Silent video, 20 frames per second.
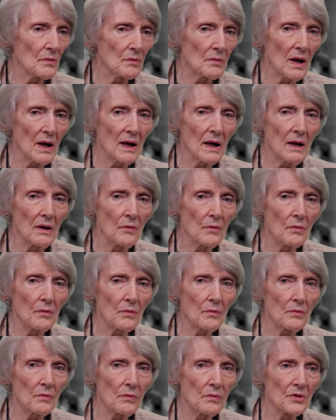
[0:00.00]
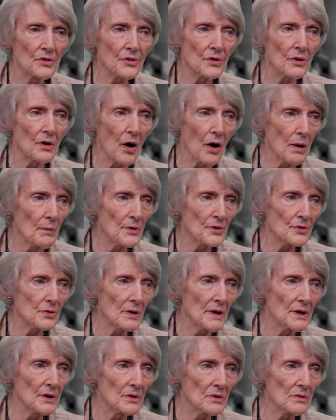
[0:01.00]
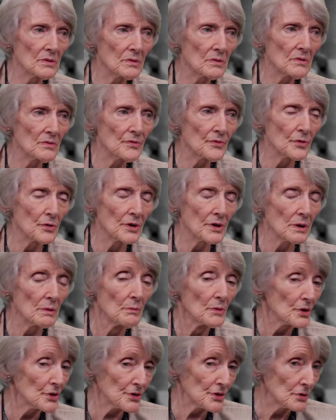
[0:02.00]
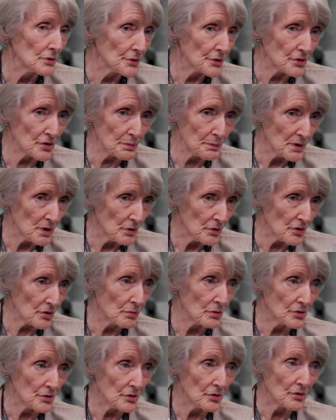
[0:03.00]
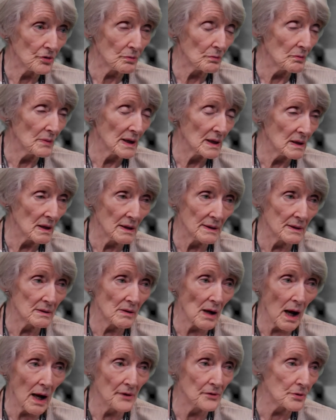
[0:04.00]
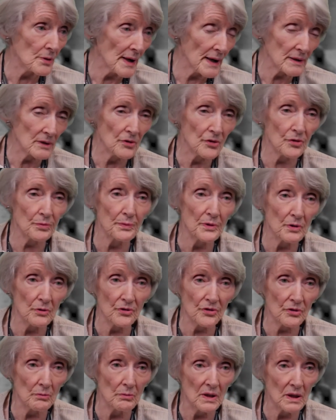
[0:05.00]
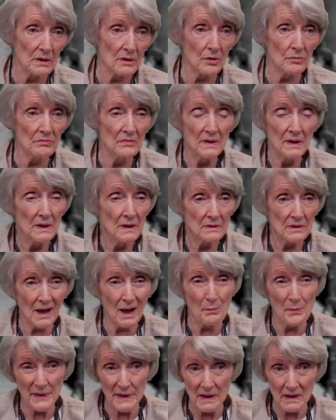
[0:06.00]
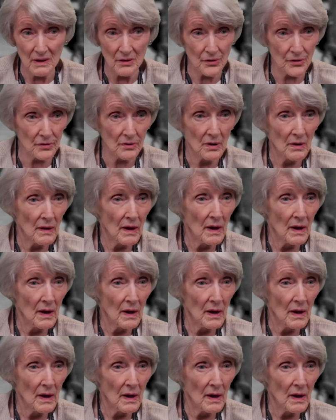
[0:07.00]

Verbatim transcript: I was an arbitrator for commercial disputes, which is mainly contract disputes among companies,